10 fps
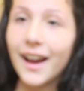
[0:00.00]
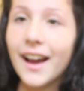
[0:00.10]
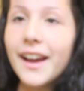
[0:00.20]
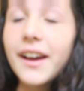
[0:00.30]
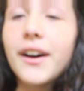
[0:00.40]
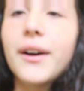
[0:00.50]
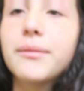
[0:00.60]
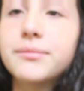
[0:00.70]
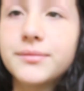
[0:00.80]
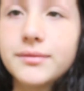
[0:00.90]
Hi,
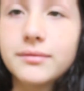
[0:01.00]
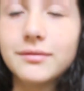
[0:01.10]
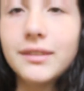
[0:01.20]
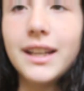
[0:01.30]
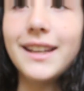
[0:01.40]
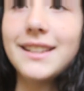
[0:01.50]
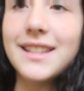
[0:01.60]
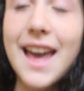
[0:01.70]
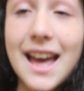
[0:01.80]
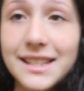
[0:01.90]
it's
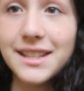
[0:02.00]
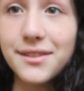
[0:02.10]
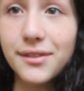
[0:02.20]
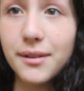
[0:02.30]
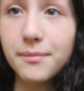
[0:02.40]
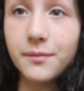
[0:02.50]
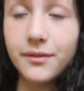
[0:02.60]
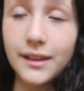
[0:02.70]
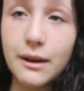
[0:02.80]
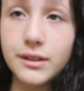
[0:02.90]
Cassie from
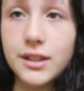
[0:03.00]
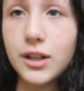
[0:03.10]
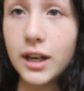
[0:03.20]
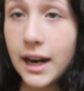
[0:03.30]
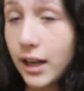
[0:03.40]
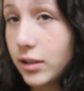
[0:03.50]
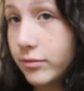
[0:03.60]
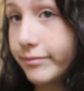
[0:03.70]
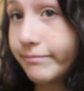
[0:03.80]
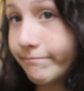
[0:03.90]
Flowers in Her Hair,
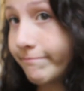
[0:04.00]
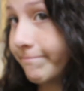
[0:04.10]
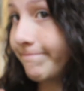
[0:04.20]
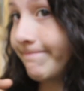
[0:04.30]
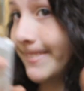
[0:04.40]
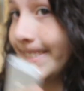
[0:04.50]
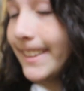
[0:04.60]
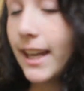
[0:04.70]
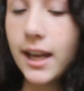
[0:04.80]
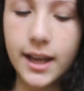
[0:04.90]

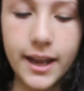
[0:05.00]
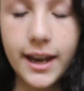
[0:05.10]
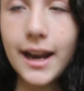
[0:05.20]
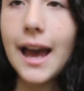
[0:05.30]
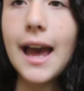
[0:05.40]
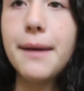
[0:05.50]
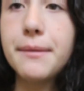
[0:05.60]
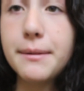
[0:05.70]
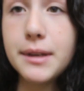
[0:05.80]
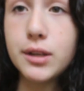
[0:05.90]
and I'm
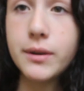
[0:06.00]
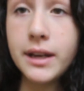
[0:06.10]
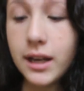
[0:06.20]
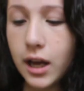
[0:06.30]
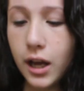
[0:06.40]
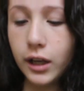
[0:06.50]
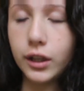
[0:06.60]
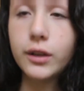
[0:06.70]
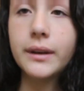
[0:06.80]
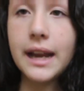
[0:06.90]
going to be doing a
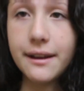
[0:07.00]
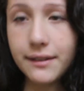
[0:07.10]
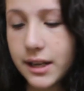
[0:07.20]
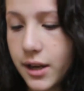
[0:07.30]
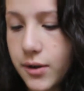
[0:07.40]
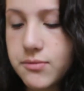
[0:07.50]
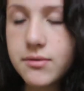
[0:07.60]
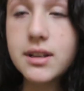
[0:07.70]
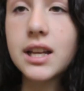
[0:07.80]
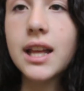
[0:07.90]
Q&A video.
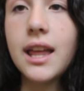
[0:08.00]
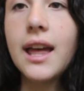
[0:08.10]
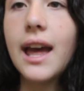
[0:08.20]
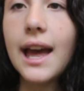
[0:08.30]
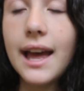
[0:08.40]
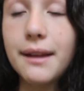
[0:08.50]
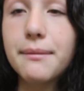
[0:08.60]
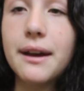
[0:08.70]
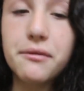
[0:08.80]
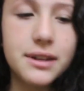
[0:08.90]
And
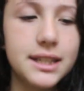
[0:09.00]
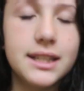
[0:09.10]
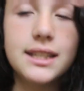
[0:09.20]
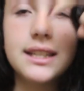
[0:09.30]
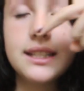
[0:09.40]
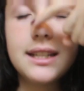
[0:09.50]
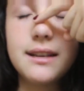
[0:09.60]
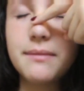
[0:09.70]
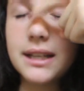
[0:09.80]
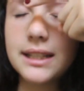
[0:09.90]
my voice is this
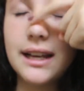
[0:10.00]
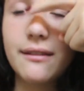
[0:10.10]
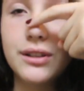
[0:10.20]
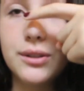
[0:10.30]
deep because I have a